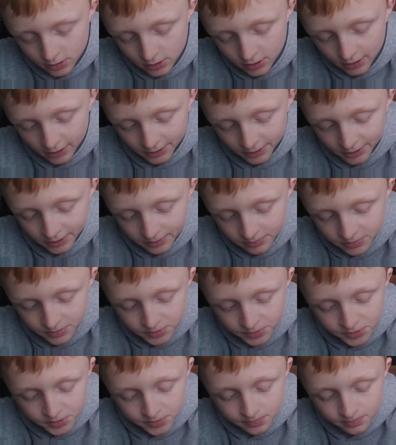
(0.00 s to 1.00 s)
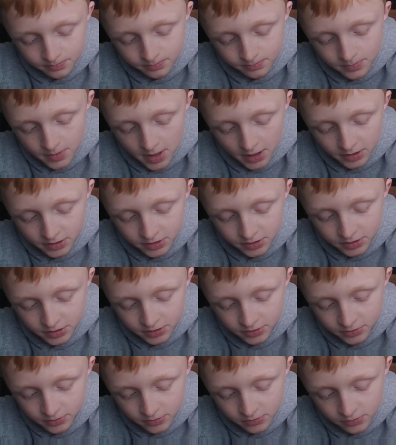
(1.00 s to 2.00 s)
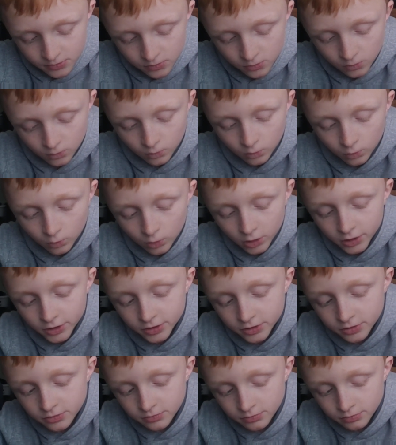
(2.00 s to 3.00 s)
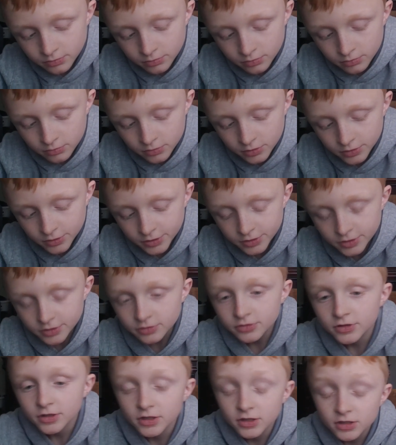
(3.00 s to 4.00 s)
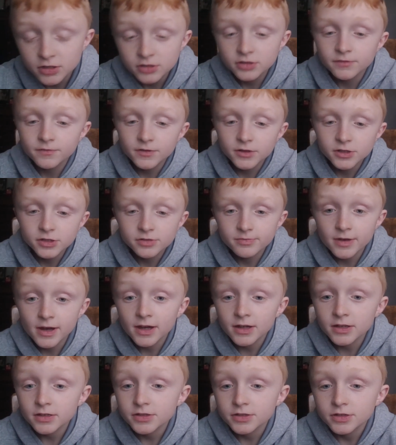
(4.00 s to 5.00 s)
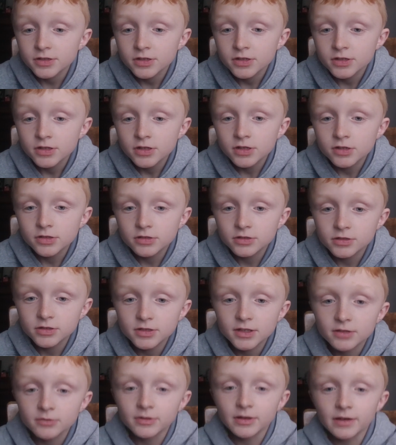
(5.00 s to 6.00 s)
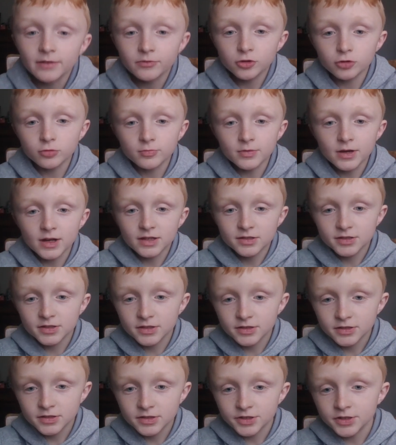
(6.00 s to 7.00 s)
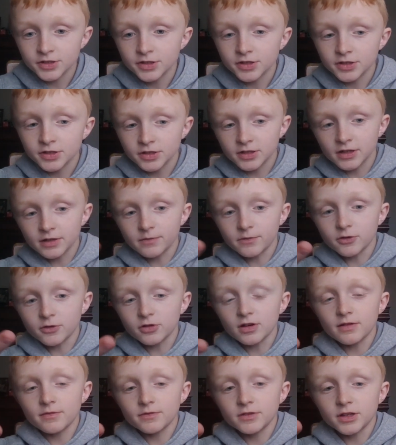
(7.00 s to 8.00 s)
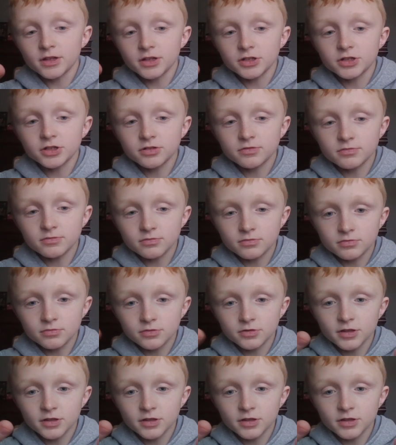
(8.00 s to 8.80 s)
times mass 1, so the first mass. So let's say we have two masses. They have a gravitational